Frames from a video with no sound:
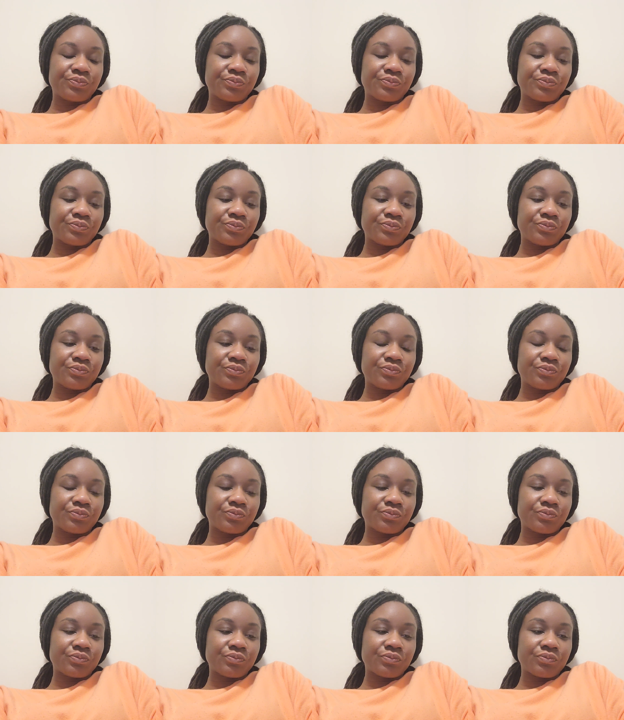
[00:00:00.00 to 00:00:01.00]

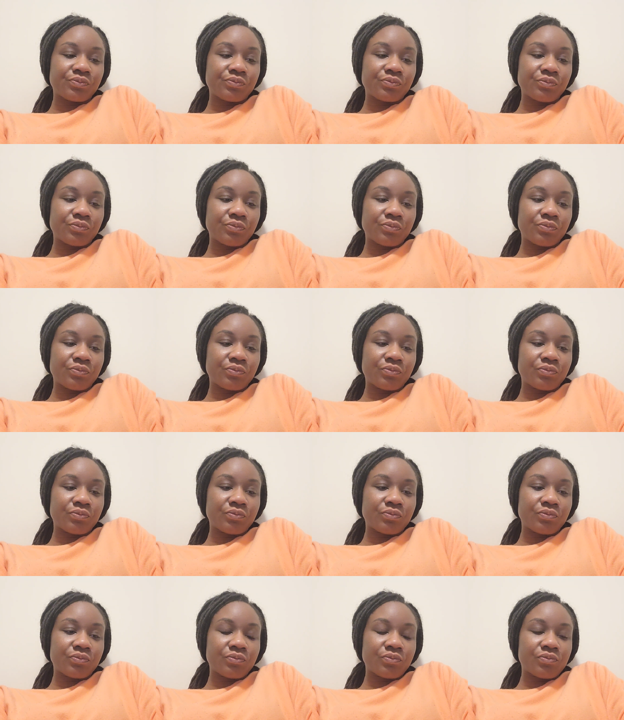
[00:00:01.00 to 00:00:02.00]

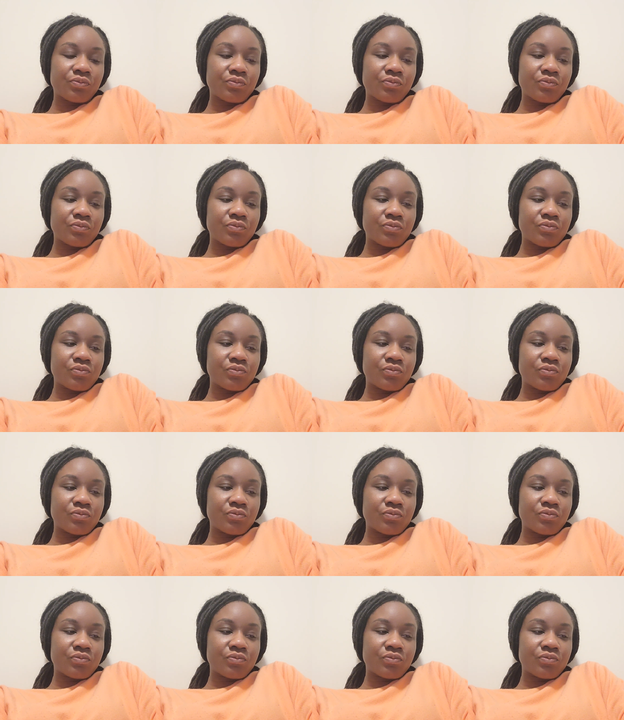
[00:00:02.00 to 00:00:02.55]
(no one is talking)